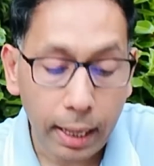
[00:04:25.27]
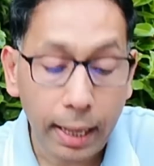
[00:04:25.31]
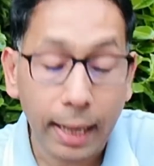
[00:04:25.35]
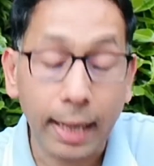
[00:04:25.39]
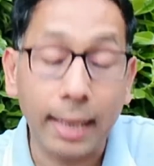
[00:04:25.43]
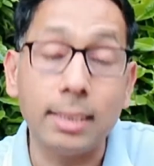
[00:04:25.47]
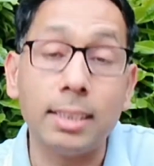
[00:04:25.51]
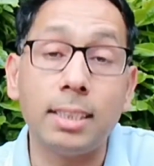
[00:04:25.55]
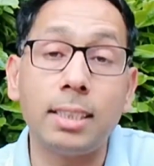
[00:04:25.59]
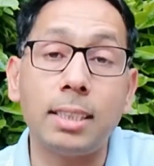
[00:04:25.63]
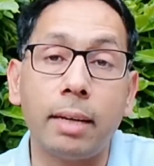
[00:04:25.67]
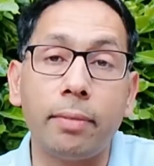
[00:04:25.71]

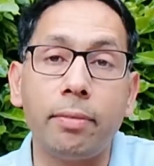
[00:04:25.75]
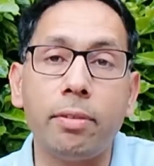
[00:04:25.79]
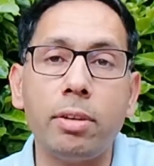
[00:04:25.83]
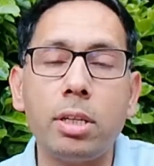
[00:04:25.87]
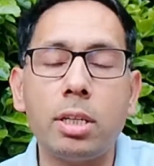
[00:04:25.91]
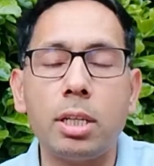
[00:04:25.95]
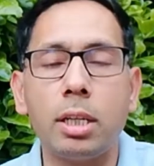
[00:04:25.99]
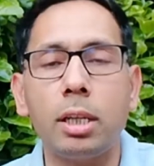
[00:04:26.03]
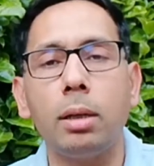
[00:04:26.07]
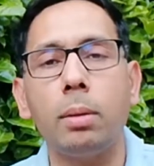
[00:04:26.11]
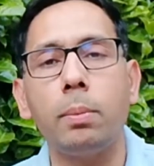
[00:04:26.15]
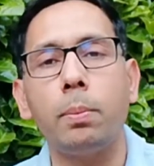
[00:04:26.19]
and
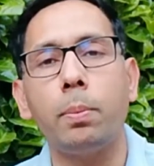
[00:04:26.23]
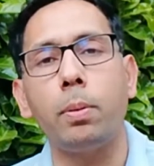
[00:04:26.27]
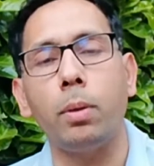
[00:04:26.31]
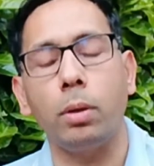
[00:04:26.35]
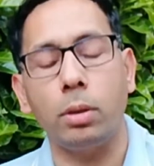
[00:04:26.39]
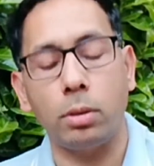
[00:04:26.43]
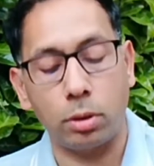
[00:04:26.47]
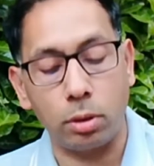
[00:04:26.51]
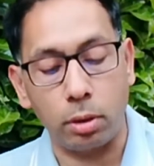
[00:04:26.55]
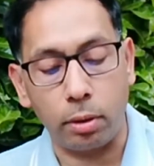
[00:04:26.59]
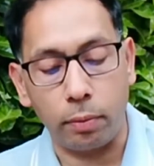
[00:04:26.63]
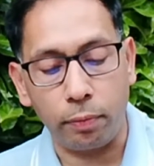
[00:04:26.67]

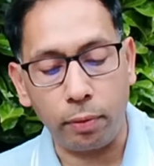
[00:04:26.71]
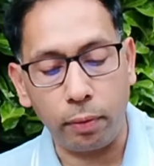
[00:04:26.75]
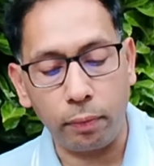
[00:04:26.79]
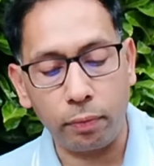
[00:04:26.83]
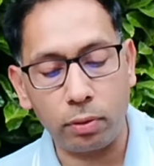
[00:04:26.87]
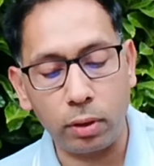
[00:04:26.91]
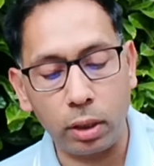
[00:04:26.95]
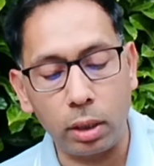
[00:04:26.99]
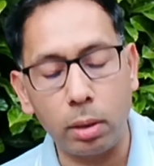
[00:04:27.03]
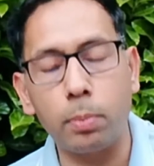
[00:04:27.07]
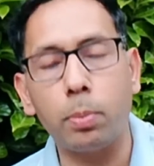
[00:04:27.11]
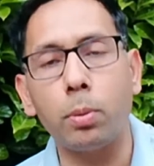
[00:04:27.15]

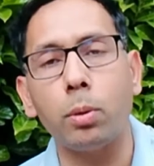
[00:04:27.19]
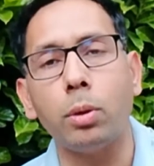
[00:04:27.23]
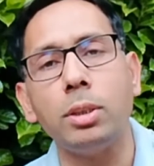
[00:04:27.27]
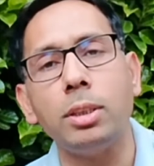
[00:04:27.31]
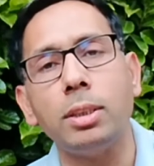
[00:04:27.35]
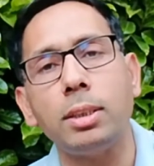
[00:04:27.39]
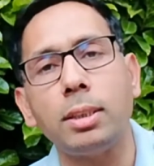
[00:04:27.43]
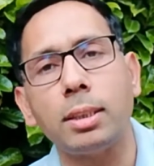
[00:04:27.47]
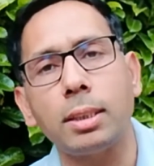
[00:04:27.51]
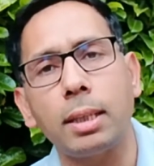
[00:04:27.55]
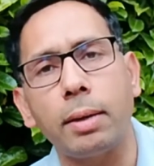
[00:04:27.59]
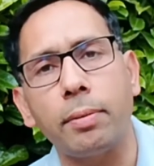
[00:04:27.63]

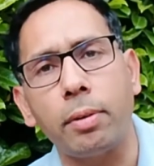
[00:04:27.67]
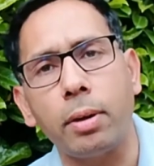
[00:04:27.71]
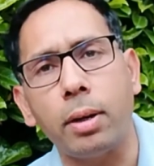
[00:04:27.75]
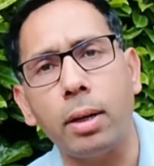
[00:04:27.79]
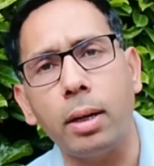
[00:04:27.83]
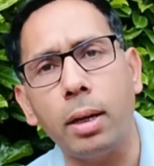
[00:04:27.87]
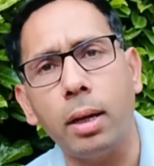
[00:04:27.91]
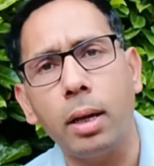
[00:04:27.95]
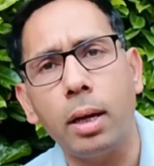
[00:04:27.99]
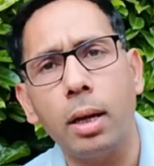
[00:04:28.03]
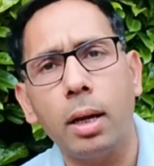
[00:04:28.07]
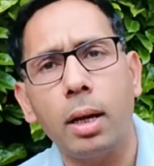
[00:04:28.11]

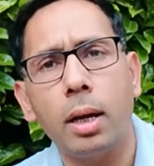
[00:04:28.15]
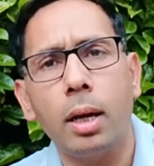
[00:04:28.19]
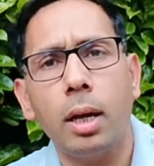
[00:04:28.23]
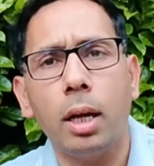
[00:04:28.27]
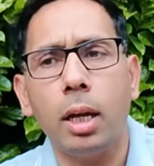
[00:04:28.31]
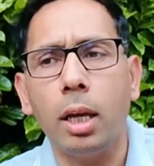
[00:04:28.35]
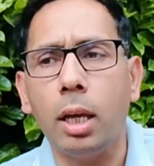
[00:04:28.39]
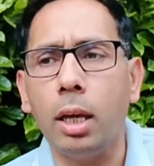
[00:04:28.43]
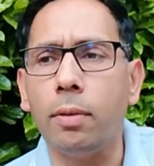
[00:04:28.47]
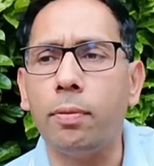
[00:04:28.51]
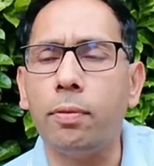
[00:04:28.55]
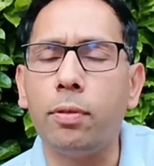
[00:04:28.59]
15.7
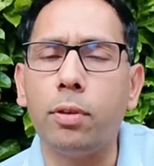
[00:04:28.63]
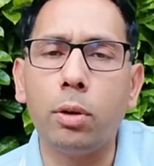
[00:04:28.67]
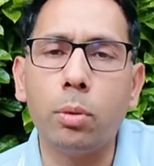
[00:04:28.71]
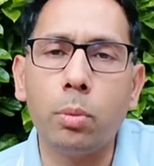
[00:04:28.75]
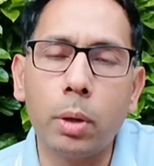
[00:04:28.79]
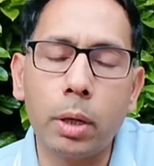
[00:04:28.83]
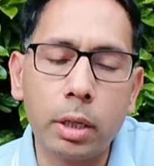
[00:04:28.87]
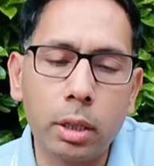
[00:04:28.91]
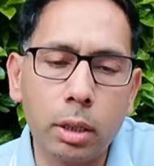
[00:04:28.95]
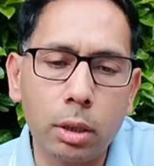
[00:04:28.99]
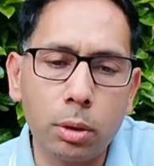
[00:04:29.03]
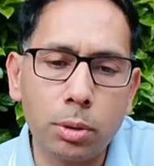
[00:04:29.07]
if you
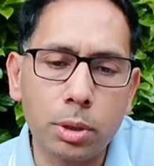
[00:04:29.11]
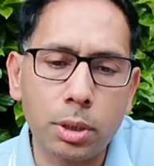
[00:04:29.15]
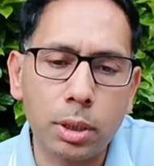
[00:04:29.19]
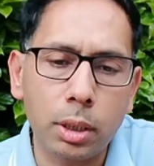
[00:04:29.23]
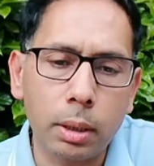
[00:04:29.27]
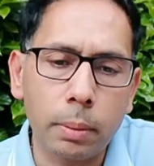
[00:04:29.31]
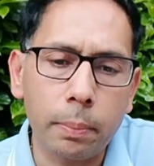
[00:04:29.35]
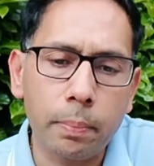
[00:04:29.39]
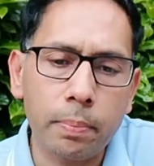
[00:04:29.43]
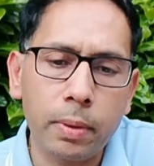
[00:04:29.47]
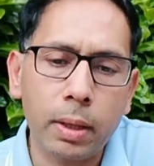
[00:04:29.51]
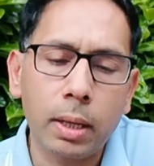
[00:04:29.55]
were
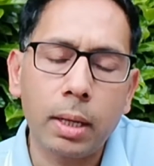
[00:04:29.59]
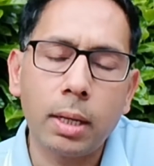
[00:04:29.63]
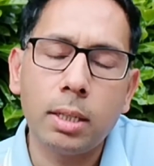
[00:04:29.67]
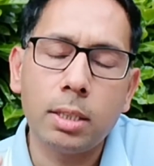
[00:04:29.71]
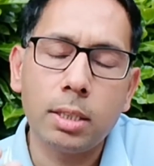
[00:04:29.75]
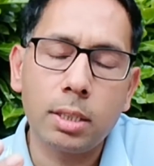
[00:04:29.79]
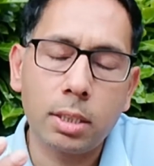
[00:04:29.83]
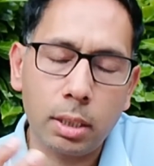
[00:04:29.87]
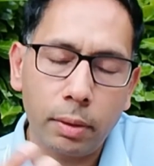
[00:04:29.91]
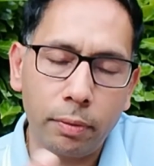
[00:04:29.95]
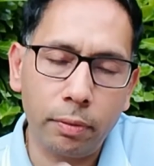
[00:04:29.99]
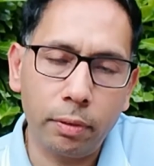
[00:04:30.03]
using
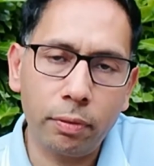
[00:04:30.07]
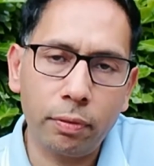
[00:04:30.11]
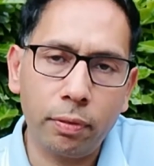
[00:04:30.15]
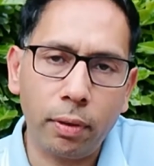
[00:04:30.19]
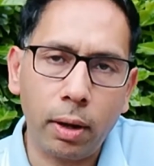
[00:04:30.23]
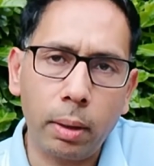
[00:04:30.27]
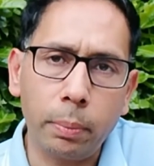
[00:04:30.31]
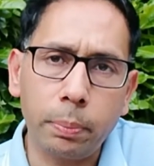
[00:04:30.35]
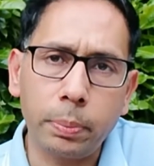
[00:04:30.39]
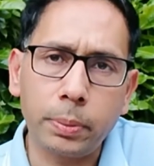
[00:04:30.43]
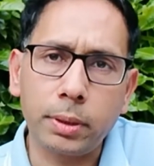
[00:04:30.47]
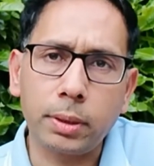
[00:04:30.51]

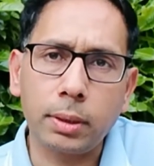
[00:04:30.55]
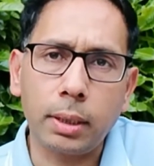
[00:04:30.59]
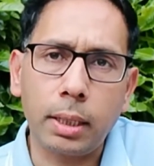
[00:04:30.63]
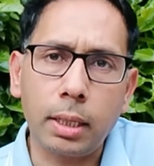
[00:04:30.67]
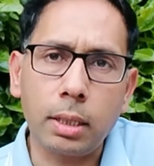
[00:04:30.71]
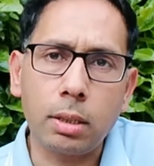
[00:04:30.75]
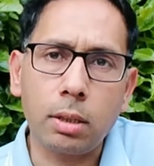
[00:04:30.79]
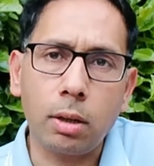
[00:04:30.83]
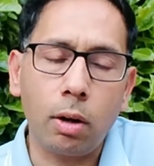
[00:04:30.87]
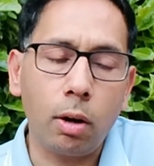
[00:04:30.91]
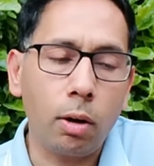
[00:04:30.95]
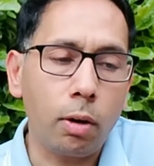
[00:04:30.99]

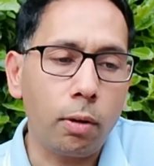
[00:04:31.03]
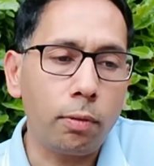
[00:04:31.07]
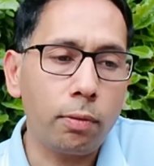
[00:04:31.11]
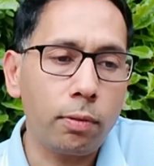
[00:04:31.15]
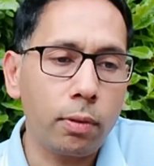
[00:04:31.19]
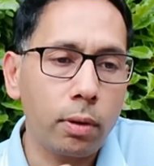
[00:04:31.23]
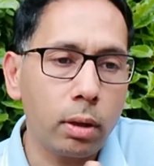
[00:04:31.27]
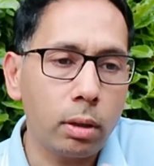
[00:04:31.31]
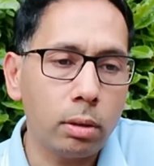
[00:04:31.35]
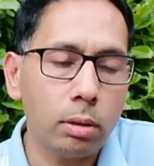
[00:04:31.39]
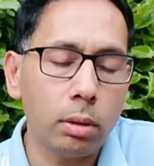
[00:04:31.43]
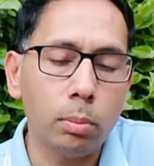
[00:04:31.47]
75%
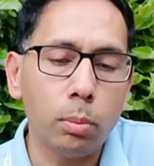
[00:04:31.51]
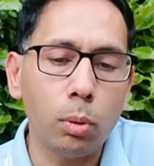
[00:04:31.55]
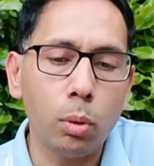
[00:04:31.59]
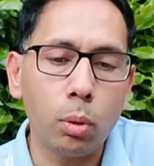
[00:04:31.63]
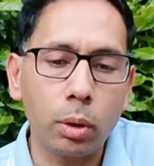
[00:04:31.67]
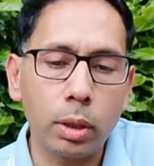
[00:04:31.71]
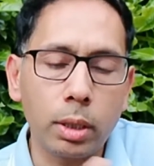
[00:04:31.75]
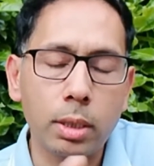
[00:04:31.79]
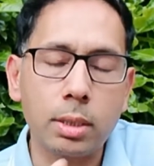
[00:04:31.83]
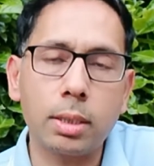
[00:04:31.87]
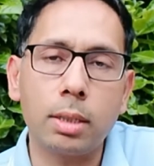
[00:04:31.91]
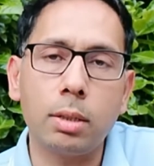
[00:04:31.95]
of the
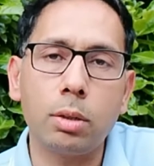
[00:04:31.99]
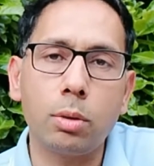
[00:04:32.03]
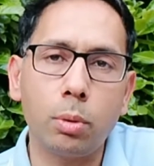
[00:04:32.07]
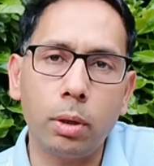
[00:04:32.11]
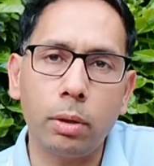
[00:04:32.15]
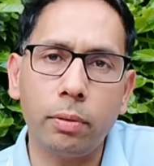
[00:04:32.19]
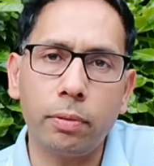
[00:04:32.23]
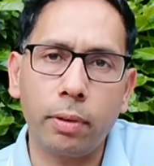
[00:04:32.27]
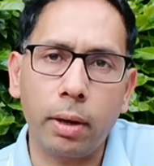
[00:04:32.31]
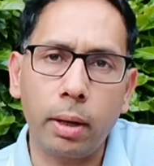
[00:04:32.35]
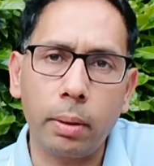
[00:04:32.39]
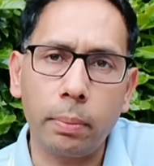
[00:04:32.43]
mortgage and
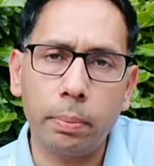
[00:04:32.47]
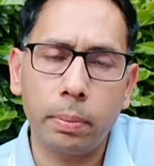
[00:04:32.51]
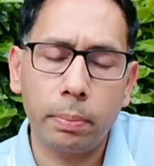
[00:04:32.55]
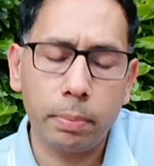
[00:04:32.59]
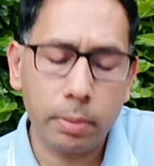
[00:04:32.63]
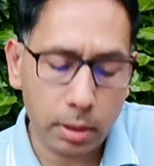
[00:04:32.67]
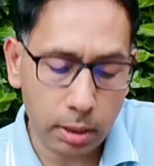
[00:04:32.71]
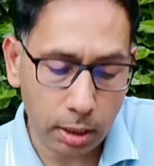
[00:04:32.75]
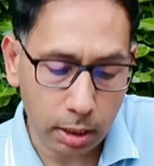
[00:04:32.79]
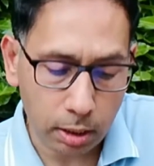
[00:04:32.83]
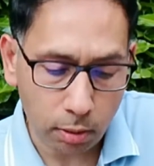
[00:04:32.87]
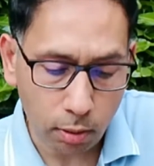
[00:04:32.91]

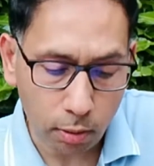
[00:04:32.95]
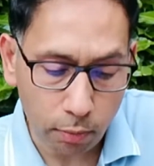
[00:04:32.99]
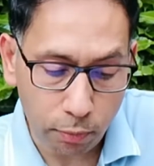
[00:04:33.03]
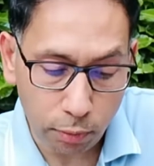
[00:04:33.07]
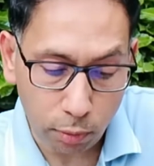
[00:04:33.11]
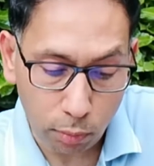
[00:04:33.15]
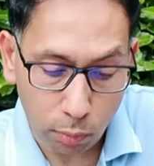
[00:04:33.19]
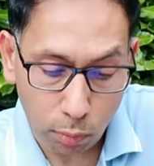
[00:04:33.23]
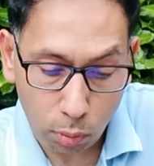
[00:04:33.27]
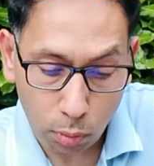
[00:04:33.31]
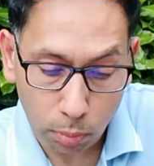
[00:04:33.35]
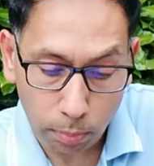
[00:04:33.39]
25% of
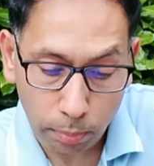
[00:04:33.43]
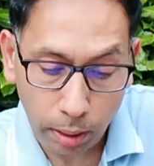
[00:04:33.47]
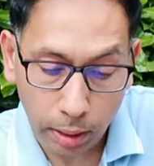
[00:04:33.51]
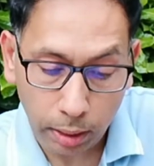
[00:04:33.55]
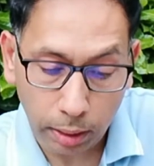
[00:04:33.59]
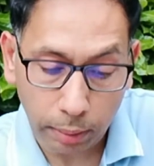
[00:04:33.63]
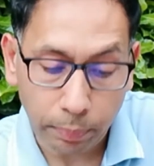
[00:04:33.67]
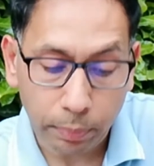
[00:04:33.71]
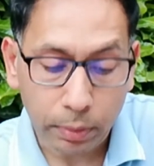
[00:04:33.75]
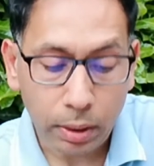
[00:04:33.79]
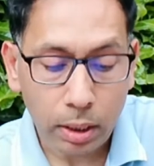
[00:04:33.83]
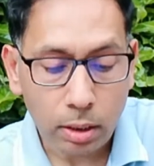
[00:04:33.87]
your own
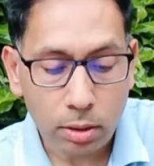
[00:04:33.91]
money.